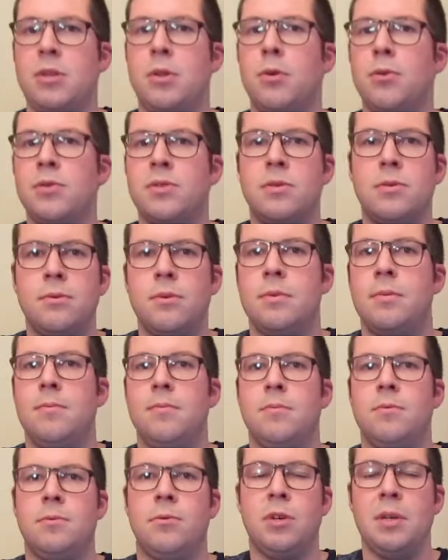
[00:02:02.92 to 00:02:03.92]
close to a,
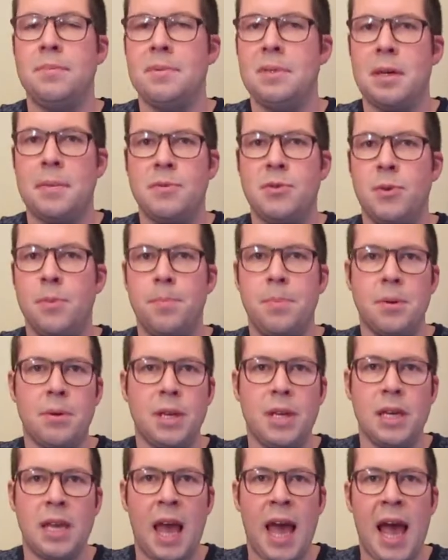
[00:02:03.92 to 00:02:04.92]
creeping up to a
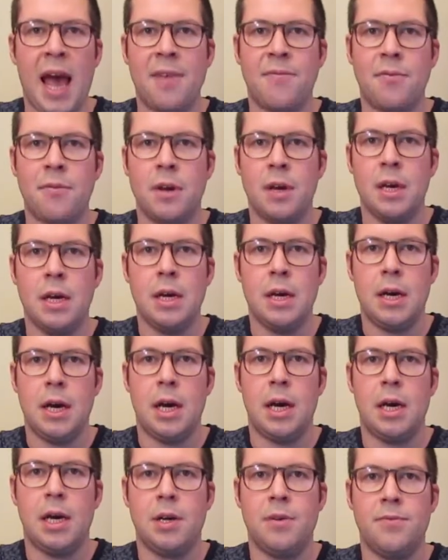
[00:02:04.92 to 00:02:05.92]
billion and a half
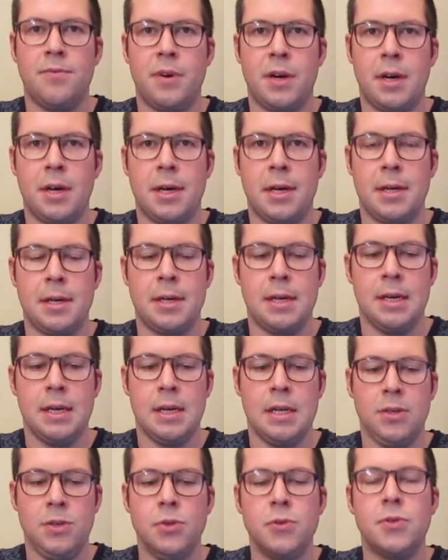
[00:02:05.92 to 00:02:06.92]
of uh,
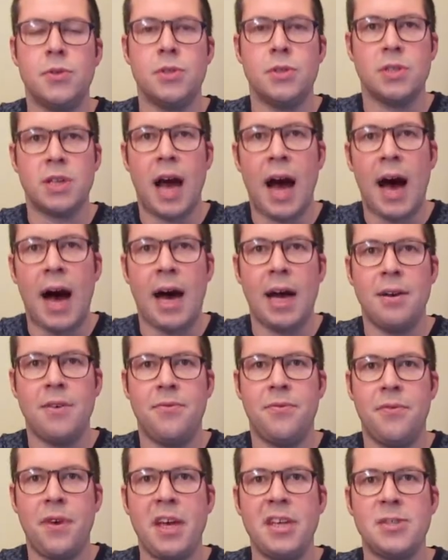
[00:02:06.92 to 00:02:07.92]
users on
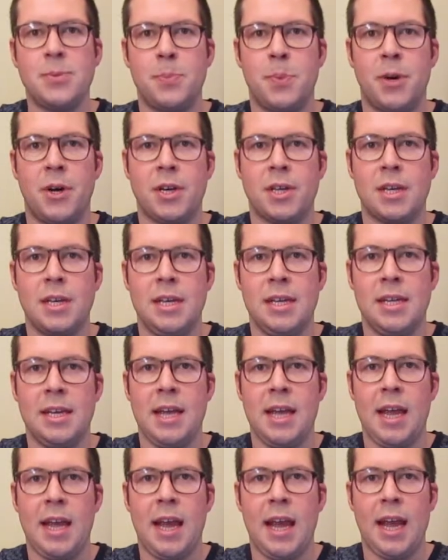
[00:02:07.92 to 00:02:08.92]
Facebook.
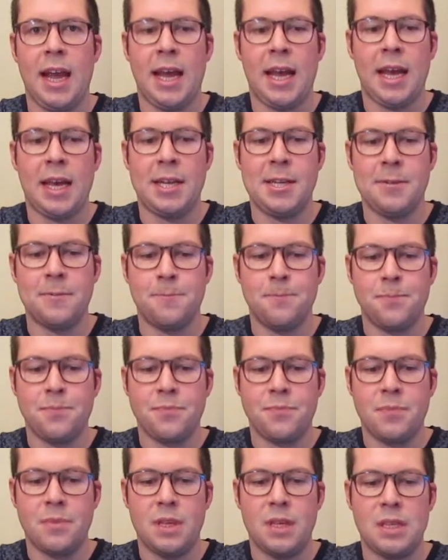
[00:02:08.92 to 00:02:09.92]
And
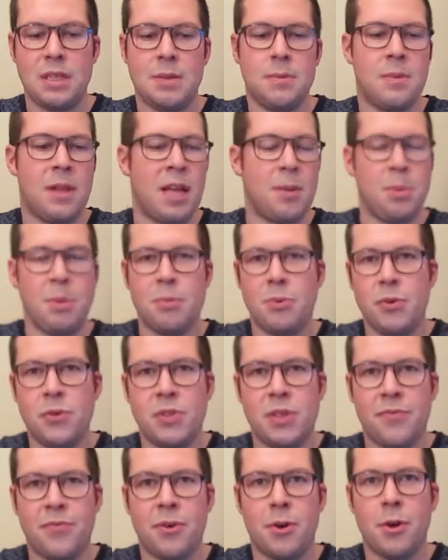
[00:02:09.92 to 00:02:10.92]
a lot of people
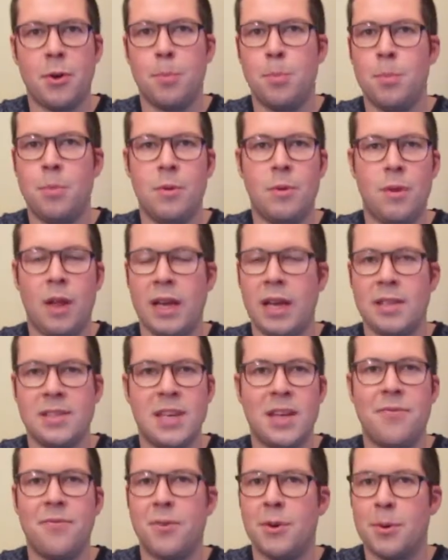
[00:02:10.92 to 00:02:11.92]
use it for, like I
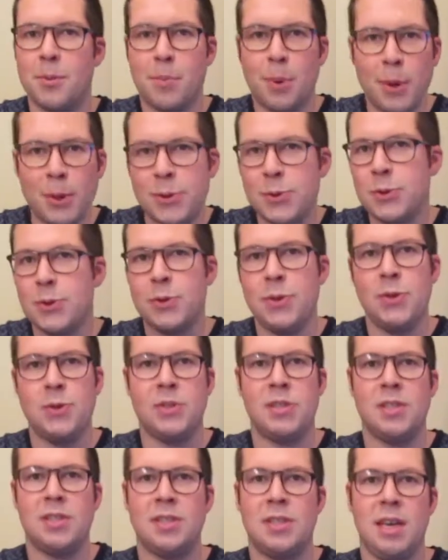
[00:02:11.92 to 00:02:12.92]
said, for personal
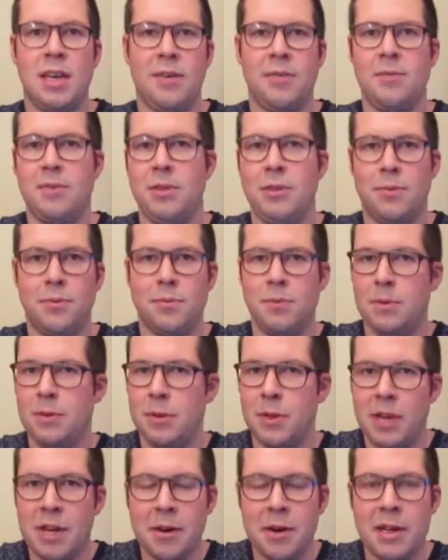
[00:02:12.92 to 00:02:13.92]
uses. They you
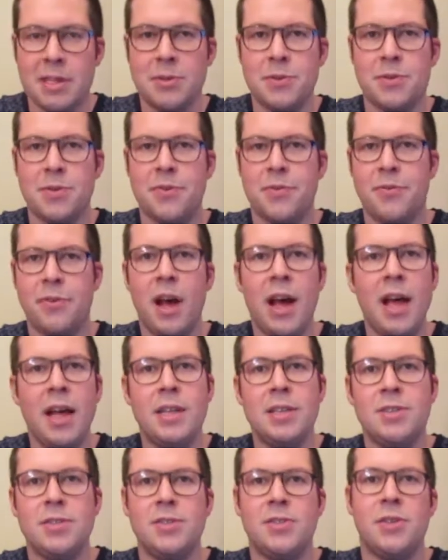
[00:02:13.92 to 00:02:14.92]
you interact with your
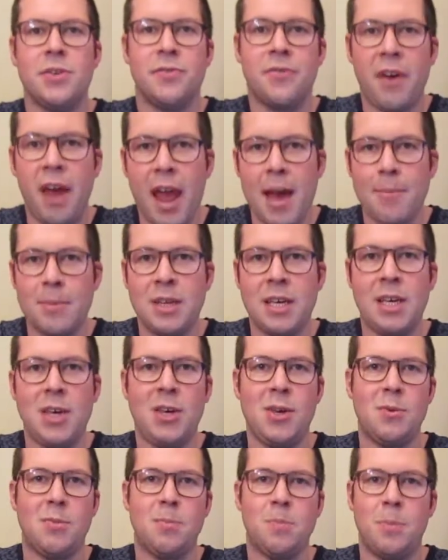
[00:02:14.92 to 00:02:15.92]
friends, your family,
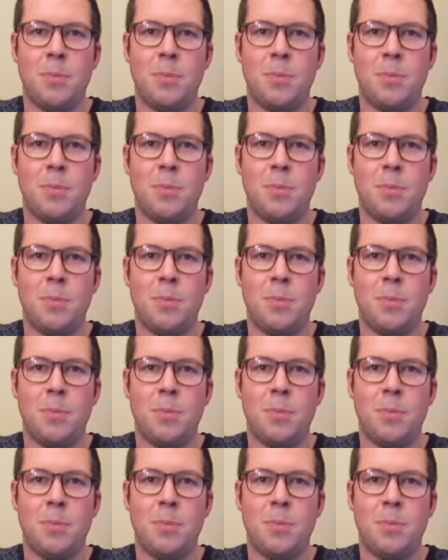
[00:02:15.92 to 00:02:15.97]
you